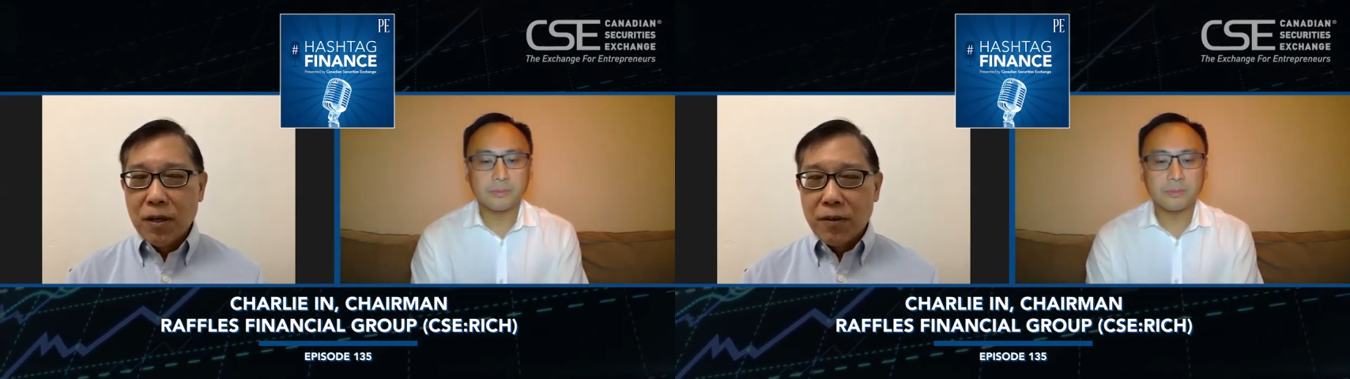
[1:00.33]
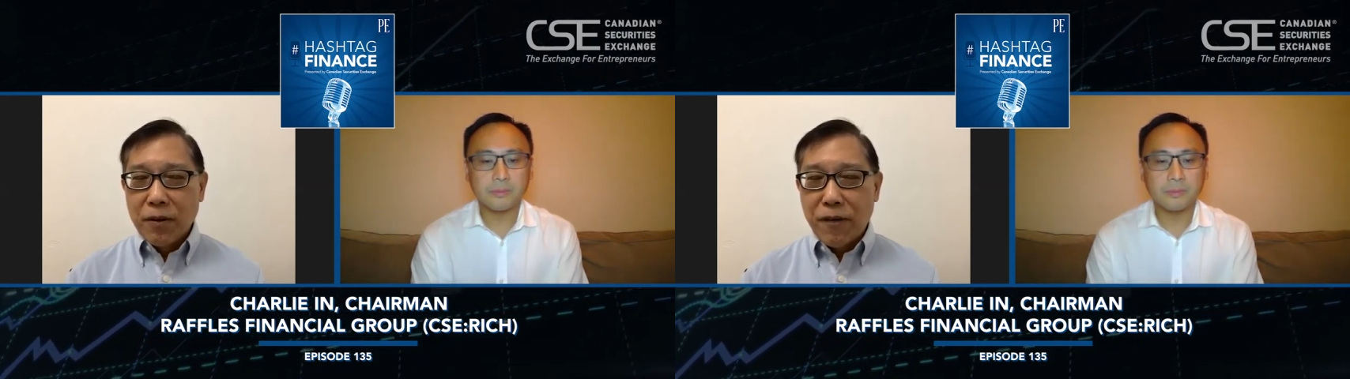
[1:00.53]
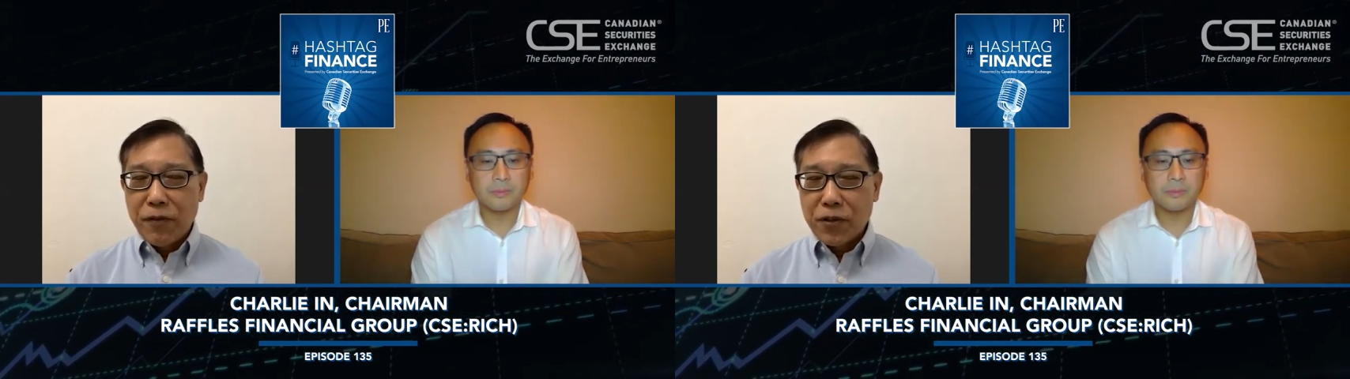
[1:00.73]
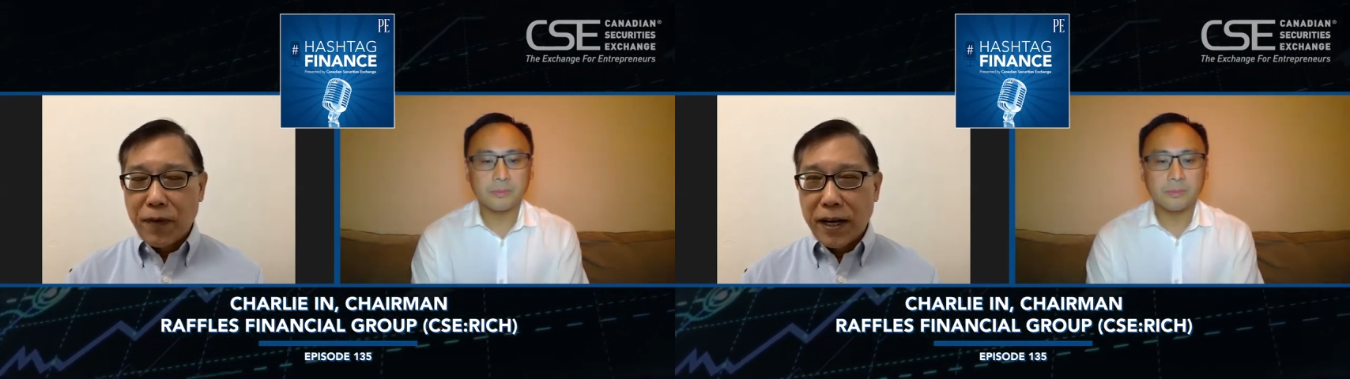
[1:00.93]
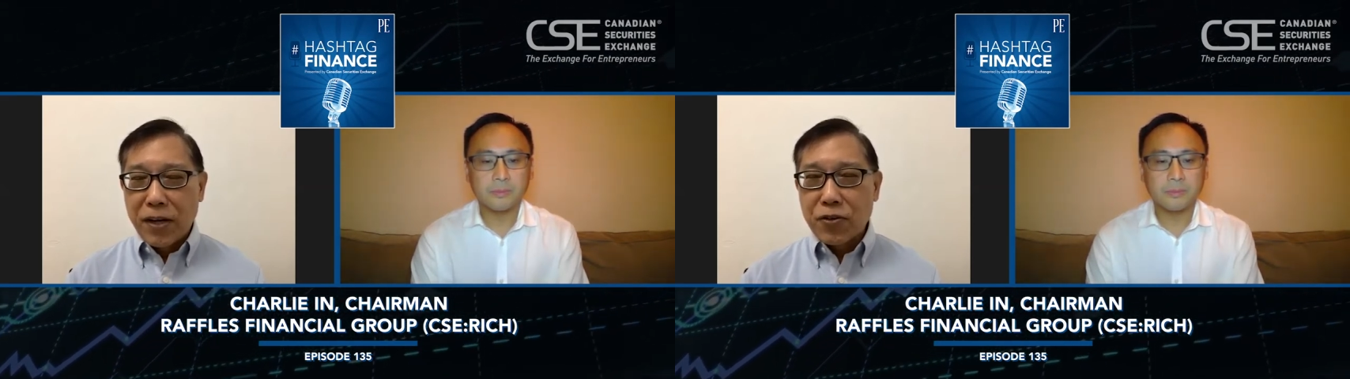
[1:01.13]
Speaker 1: Raffles
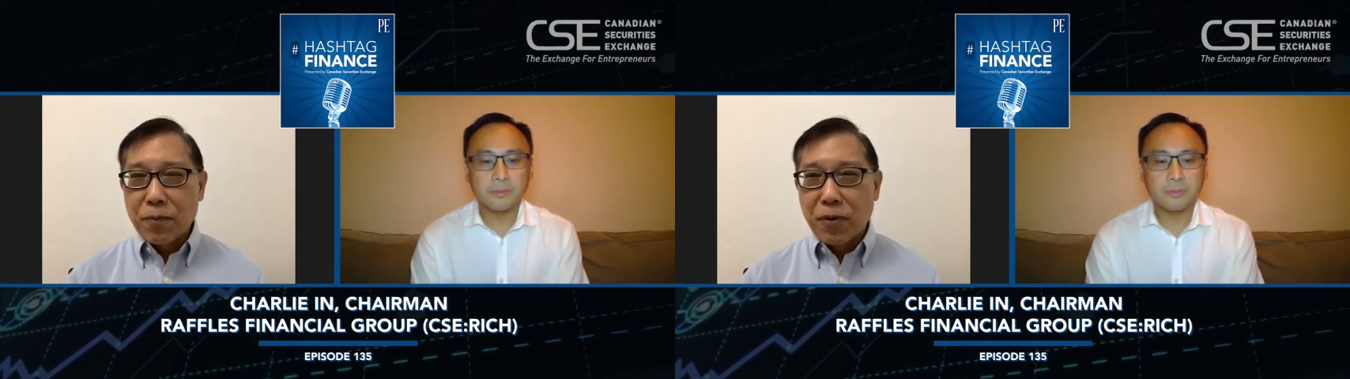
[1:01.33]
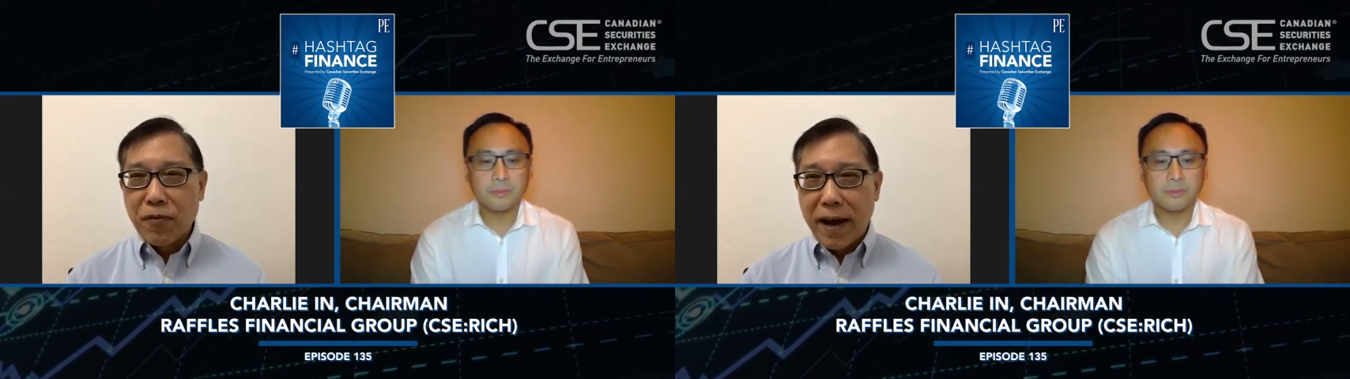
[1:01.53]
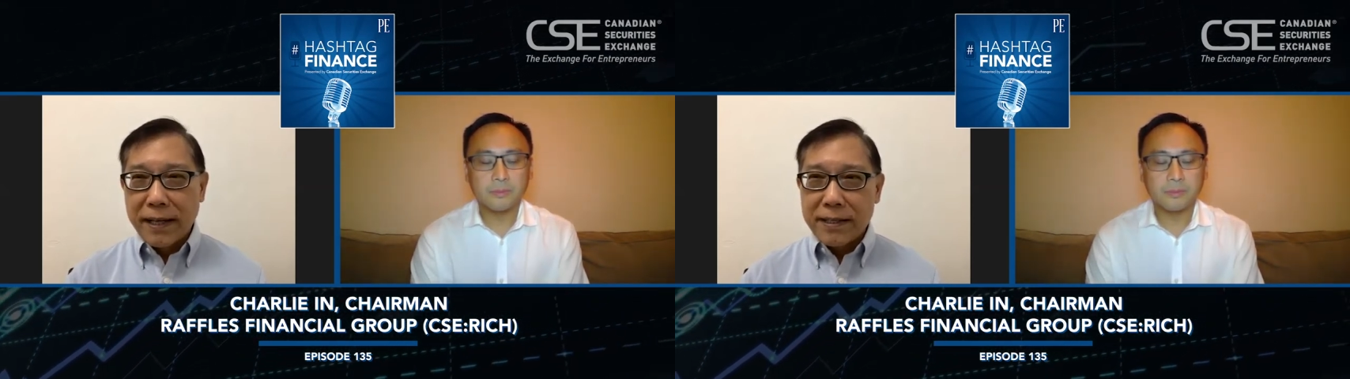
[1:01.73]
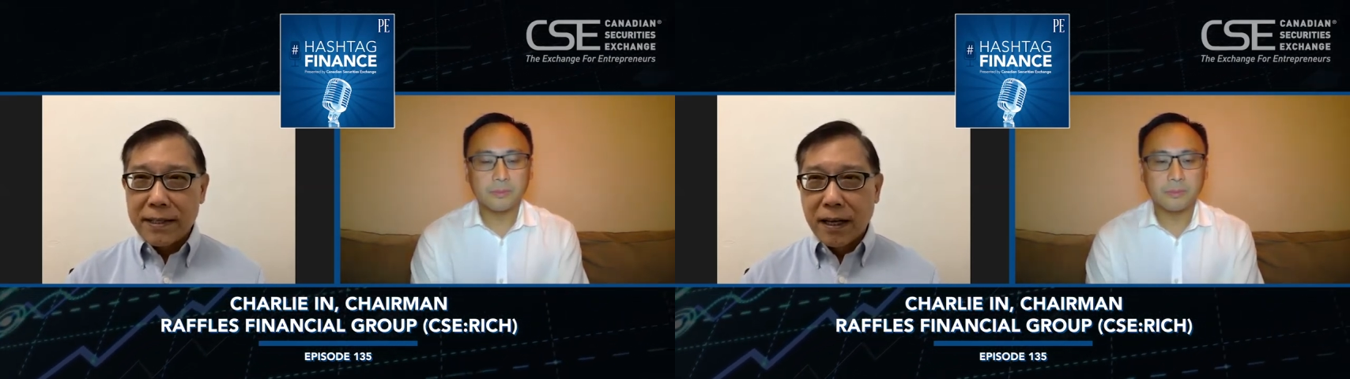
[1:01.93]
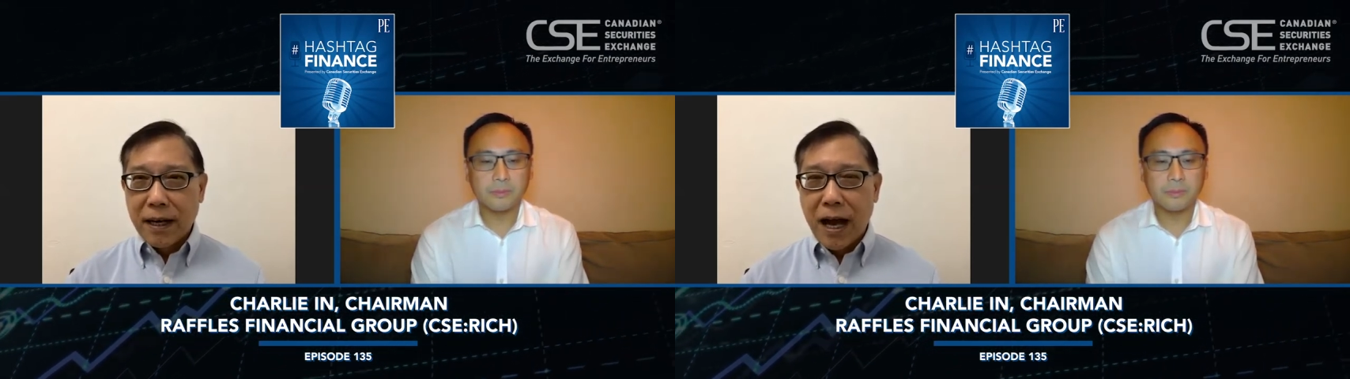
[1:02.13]
Financial provides
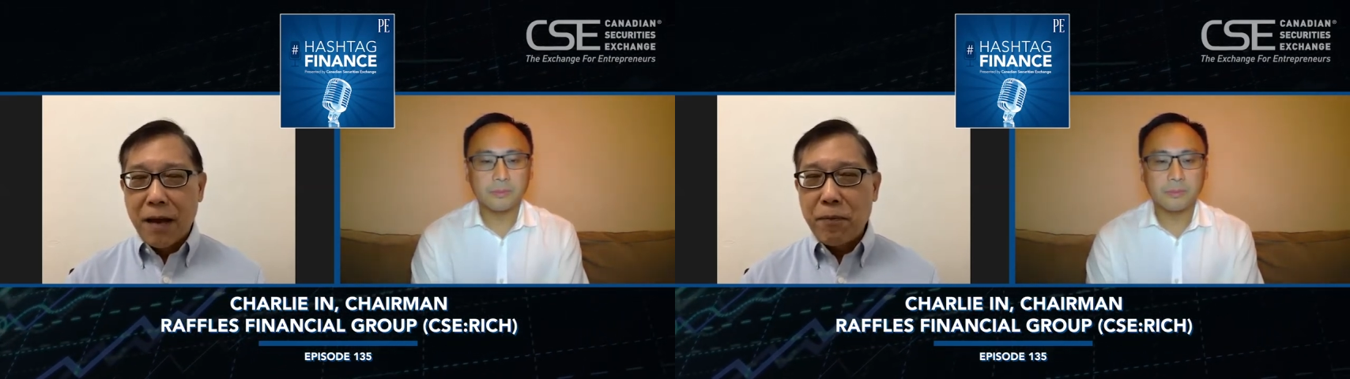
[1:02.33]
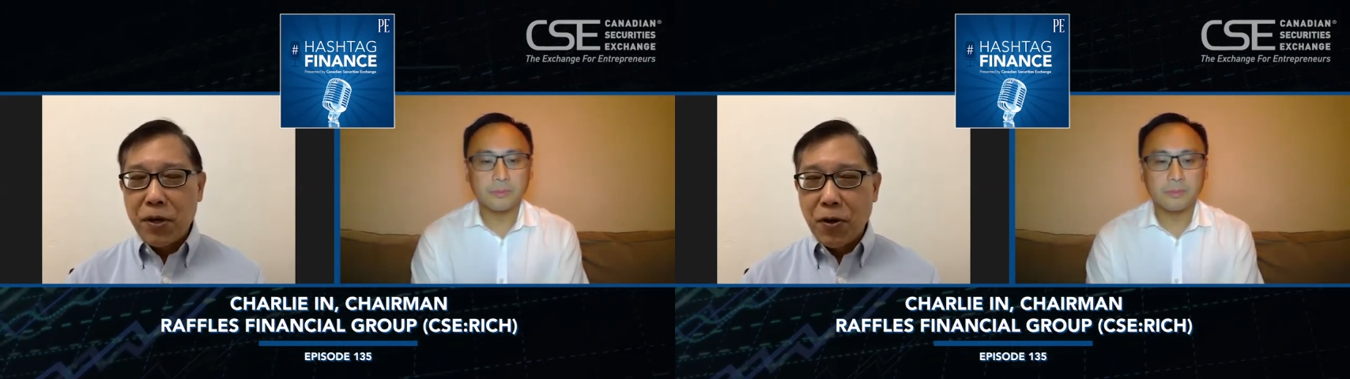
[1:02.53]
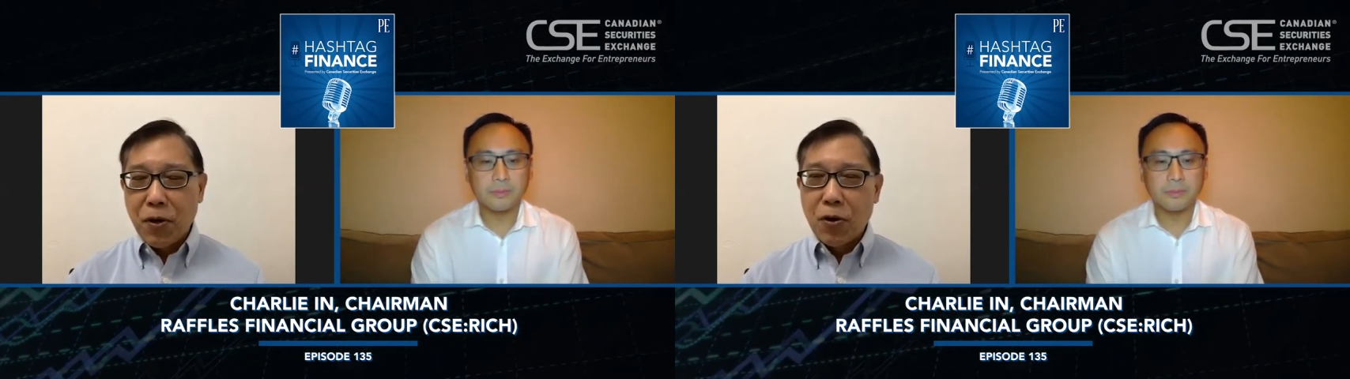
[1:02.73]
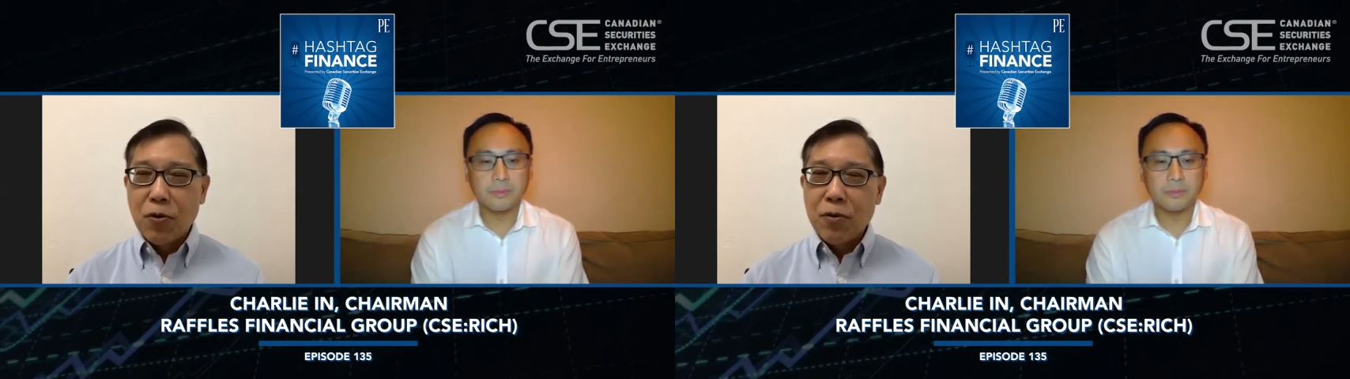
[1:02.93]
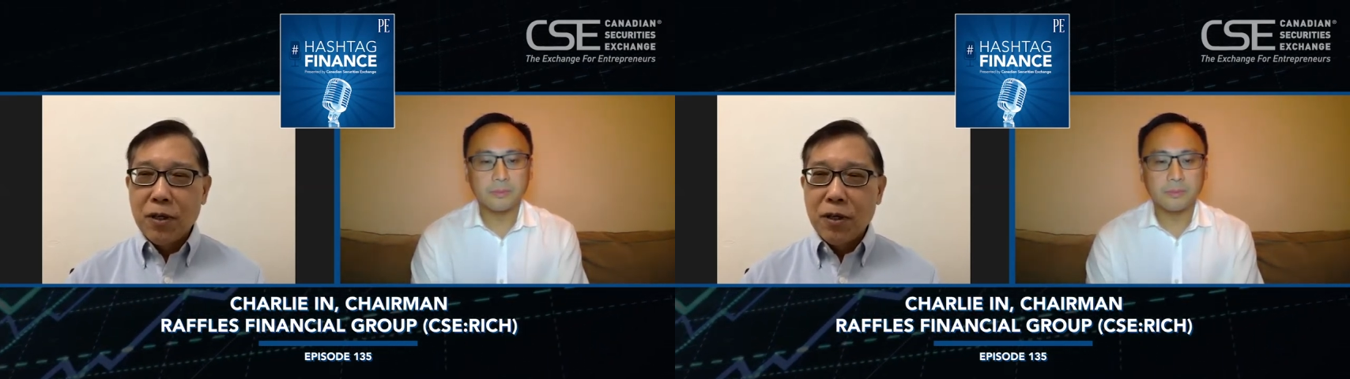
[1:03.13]
IPO